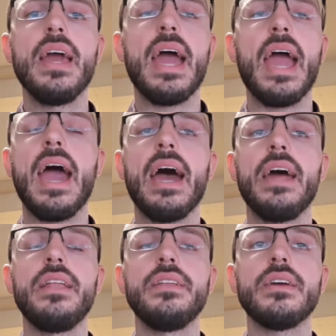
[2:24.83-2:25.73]

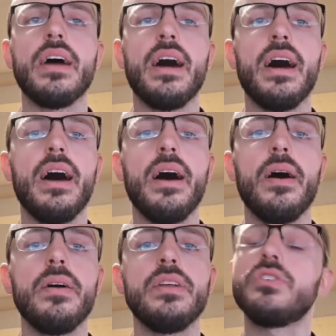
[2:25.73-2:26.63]
And
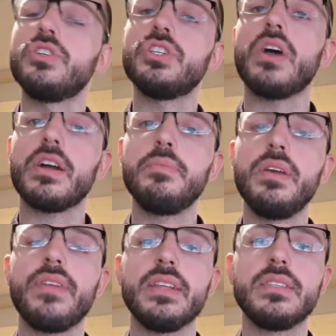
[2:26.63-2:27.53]
so just talk to me
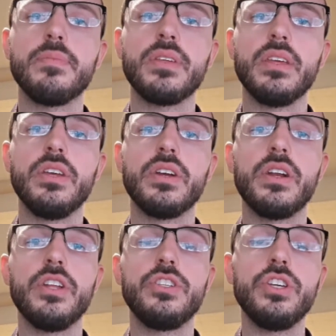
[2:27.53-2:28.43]
if that's something that you're
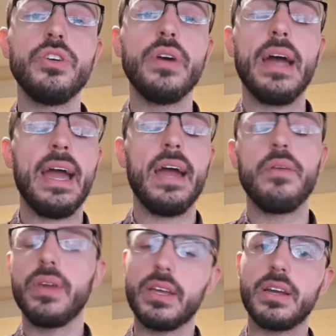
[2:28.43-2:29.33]
going to do, and
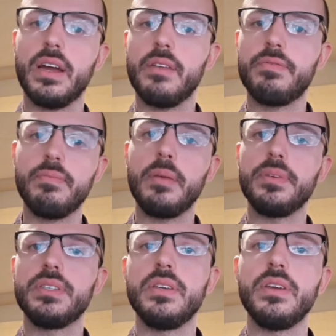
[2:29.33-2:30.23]
we can kind of maybe
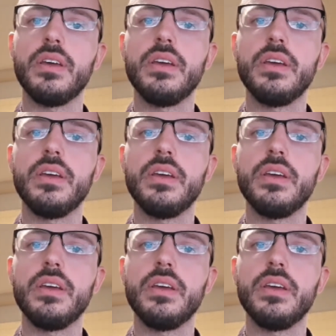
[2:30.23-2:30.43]
see